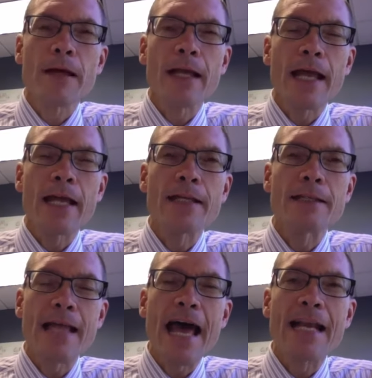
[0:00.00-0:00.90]
And
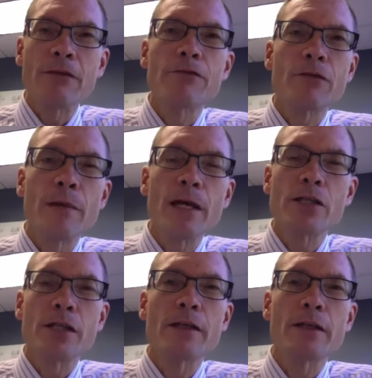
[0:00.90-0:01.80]
it's that
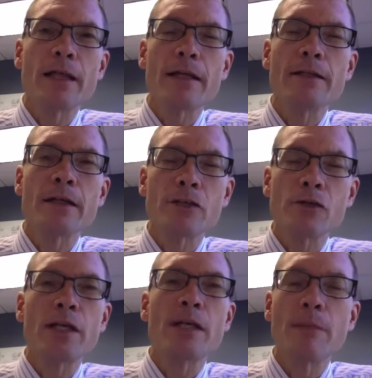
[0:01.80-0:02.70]
information that
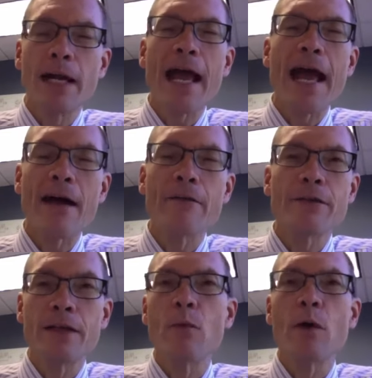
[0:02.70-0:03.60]
Trinity might have
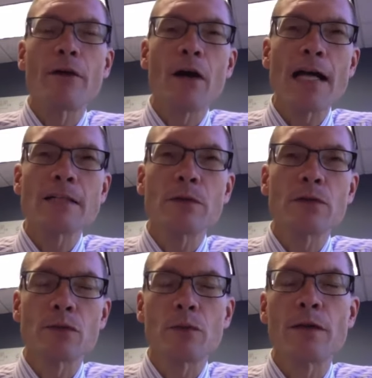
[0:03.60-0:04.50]
in one of our
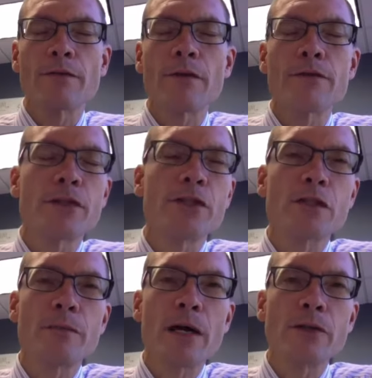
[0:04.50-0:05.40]
hospitals or one of our physicians
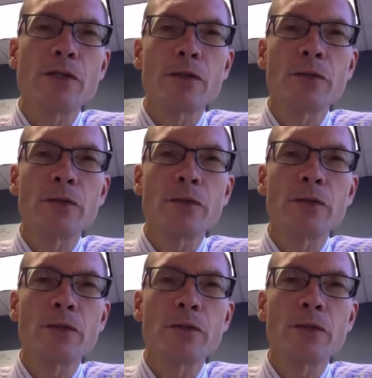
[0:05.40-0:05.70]
about you.